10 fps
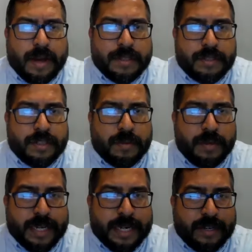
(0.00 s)
your thoughts on
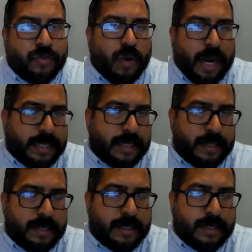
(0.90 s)
somebody in
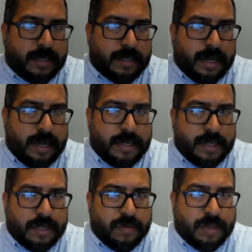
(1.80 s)
crisis and
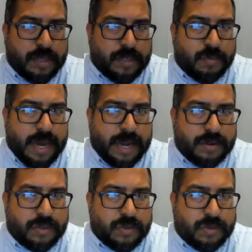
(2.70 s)
dealing with legal
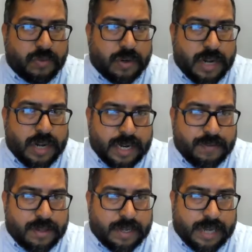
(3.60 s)
matters where not
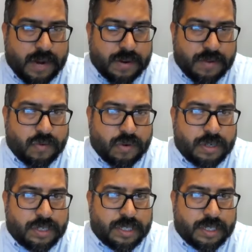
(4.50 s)
even the County of
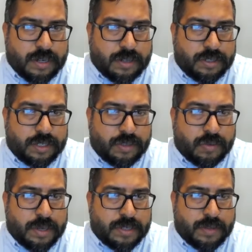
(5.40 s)
Orange is acknowledging
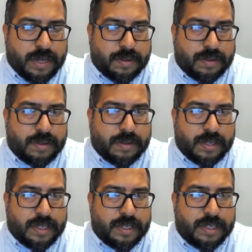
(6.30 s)
your mental health
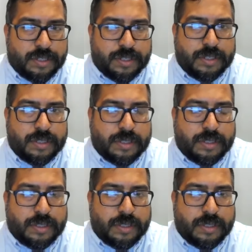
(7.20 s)
condition?